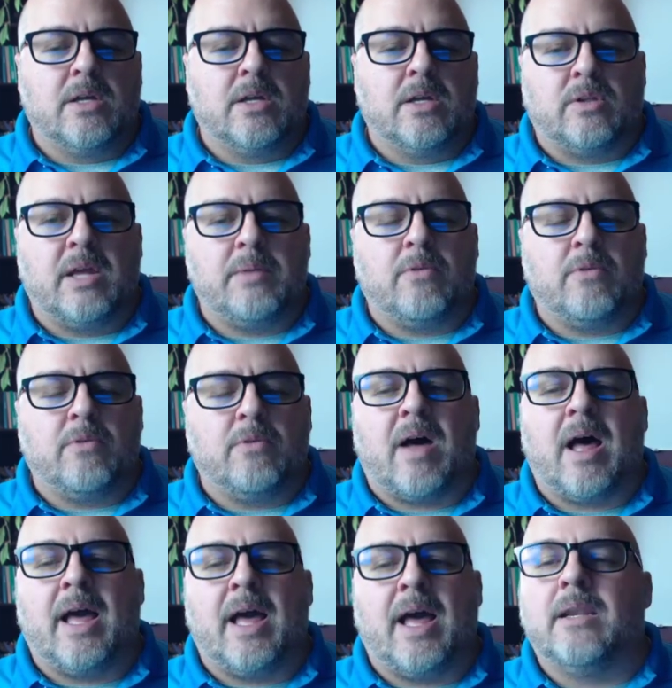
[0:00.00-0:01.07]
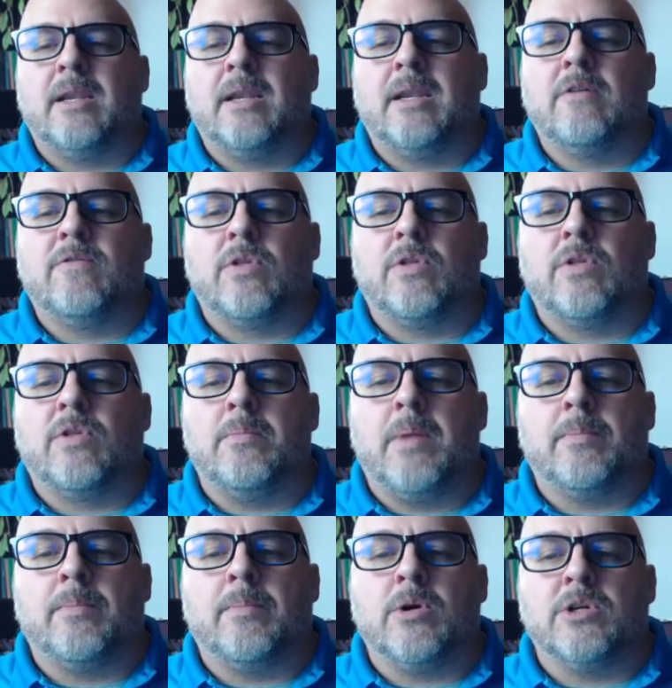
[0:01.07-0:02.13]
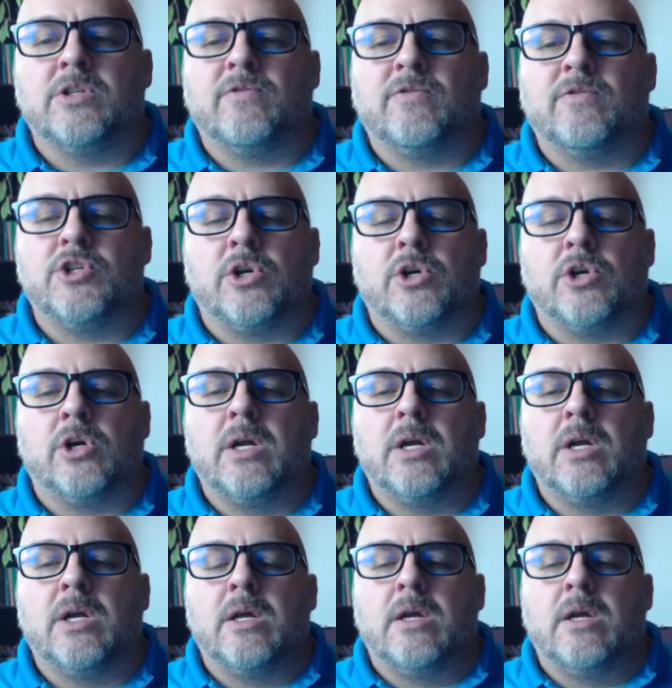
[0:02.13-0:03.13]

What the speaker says: So they provide for their members for sure.